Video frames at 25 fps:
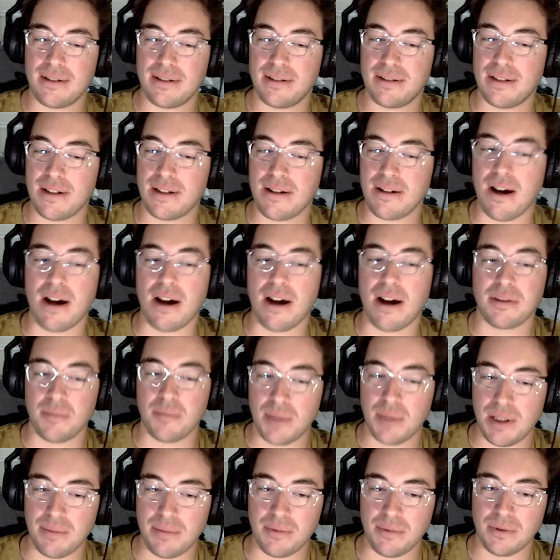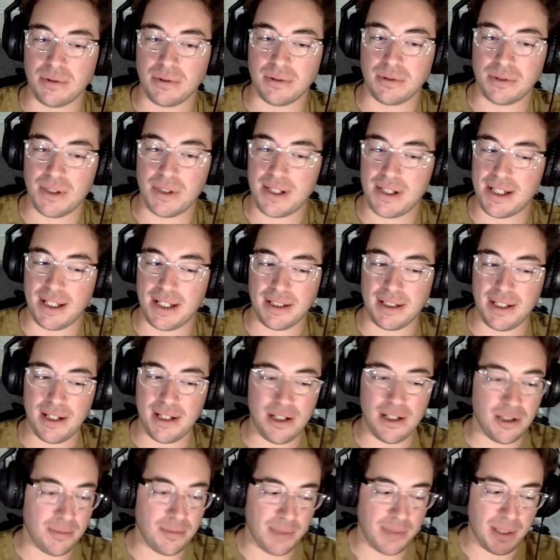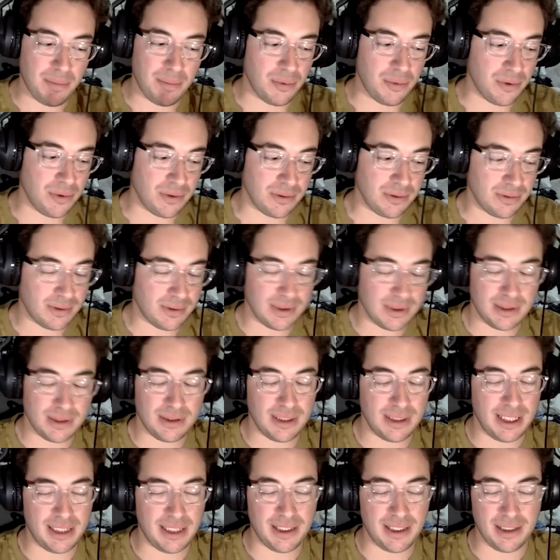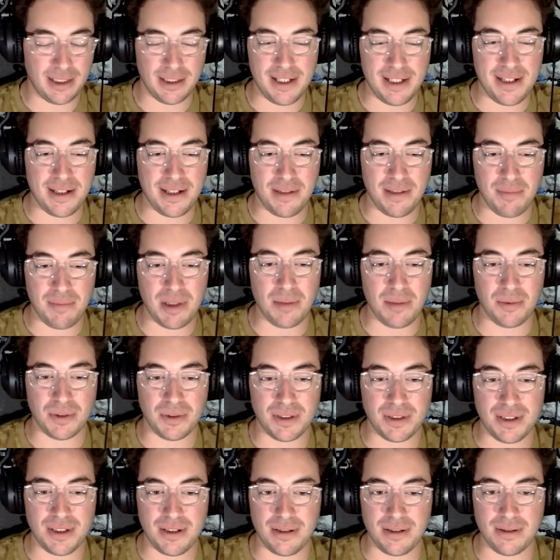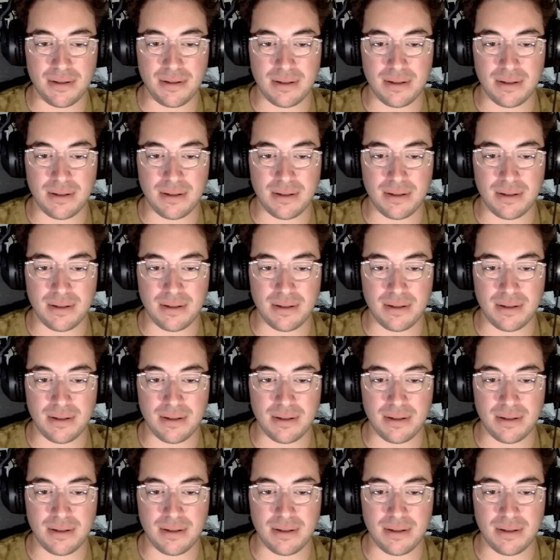to talk to people, just like to hear people, like to listen to people too.